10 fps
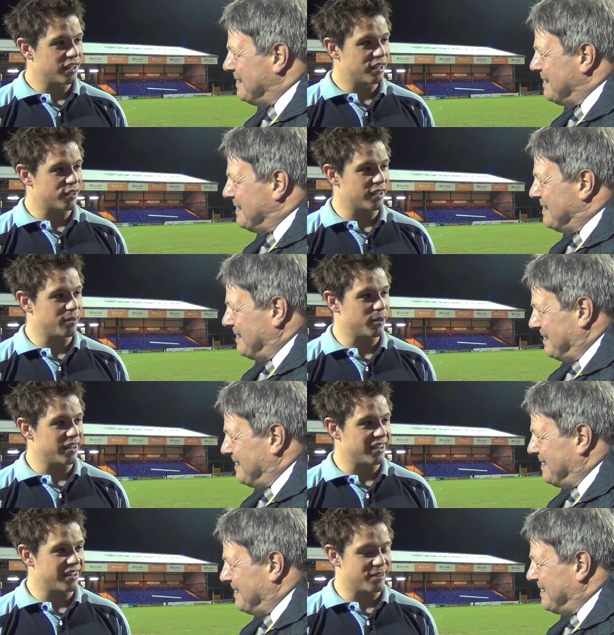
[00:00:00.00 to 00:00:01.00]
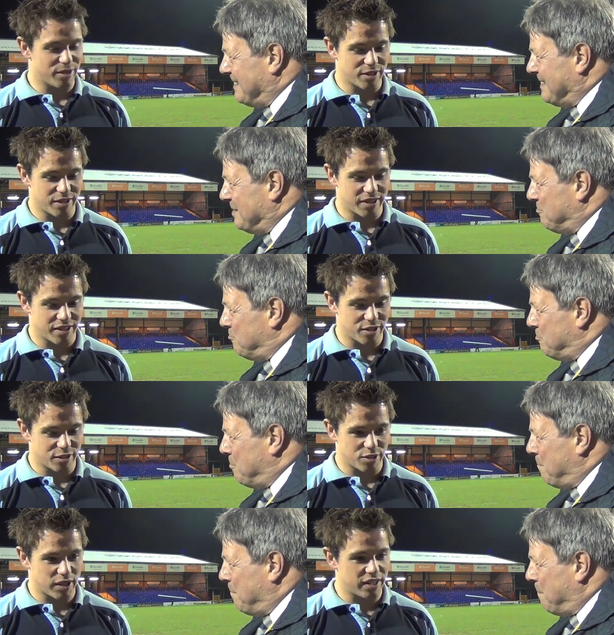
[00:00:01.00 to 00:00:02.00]
Speaker 1: lucky we uh, we got the
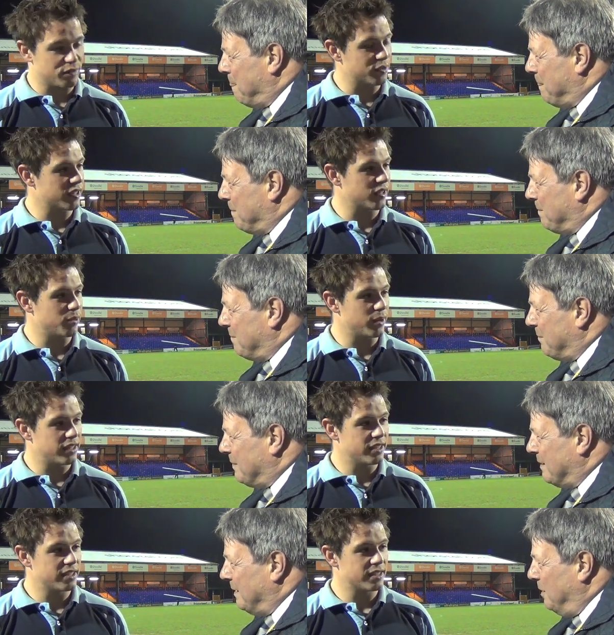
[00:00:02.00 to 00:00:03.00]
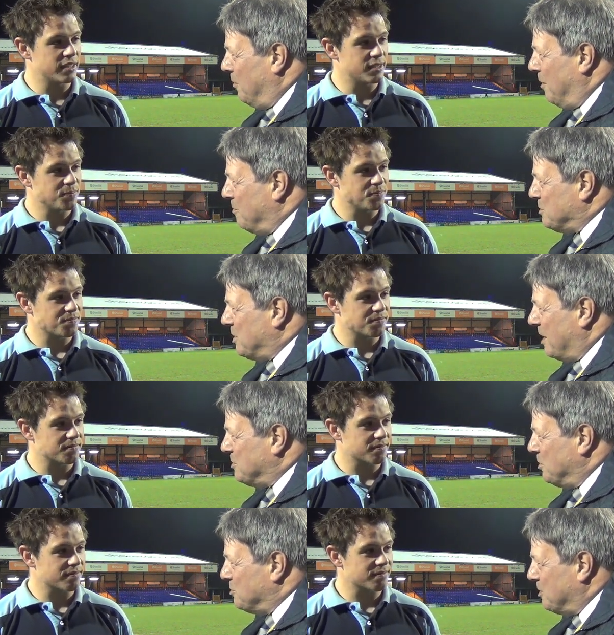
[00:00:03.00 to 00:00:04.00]
got the try and obviously got the win.
Speaker 2: You know, I'm a
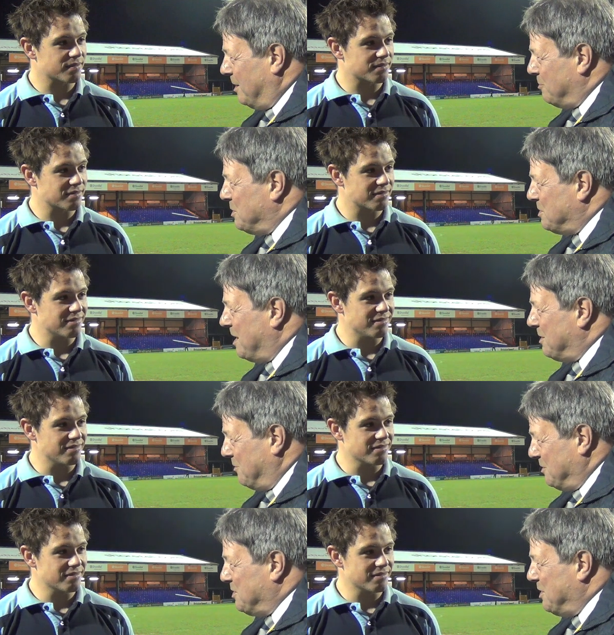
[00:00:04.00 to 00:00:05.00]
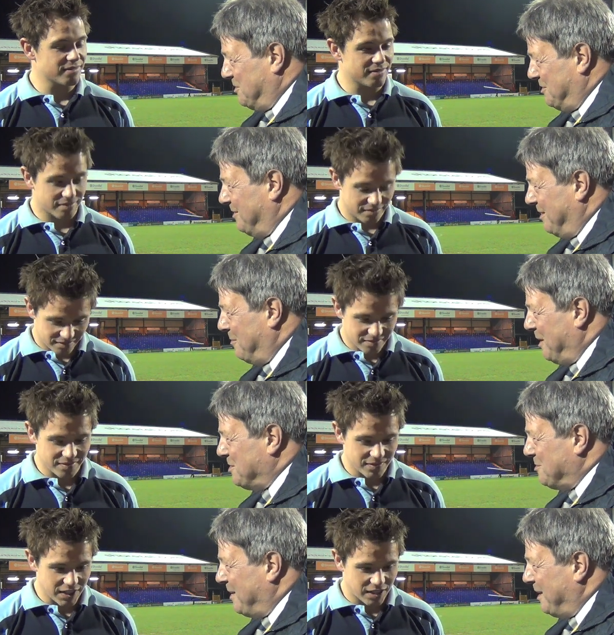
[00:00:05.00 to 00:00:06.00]
Stato, so that was your tenth of the season. You're
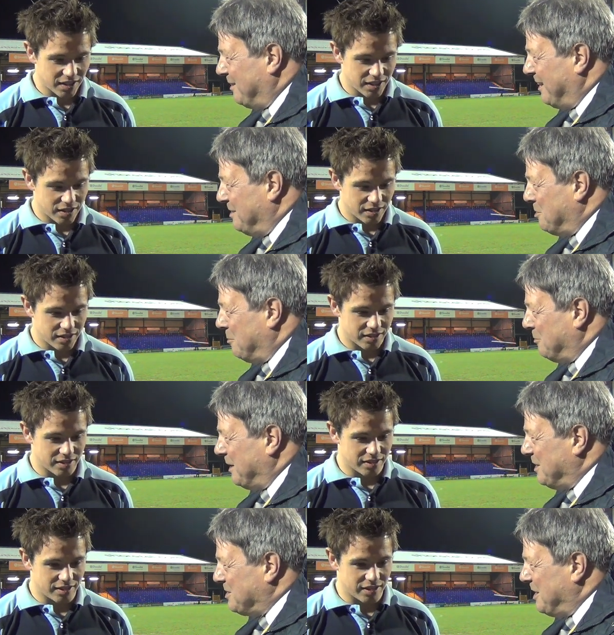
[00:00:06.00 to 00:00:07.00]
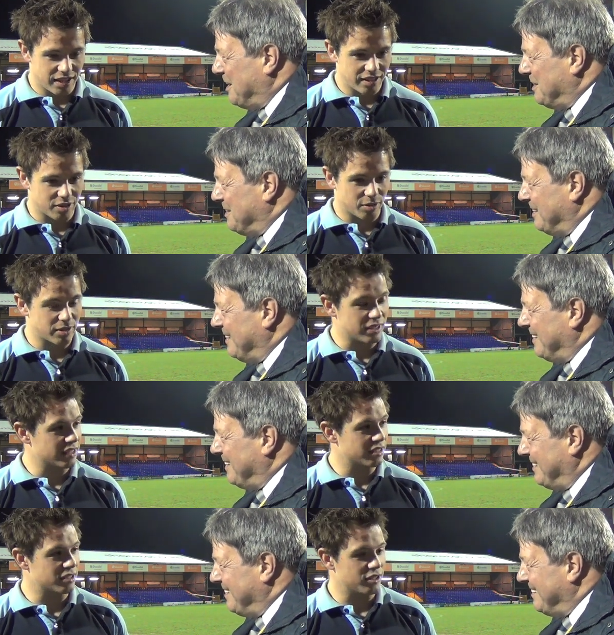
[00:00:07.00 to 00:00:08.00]
pleased about getting double figures
Speaker 1: there? Yeah, it's always
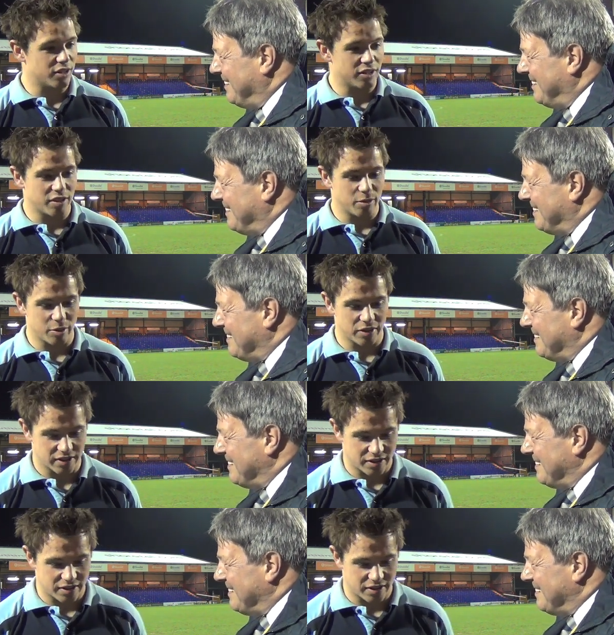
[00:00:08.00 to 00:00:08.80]
yeah. nice to score, you know. But the,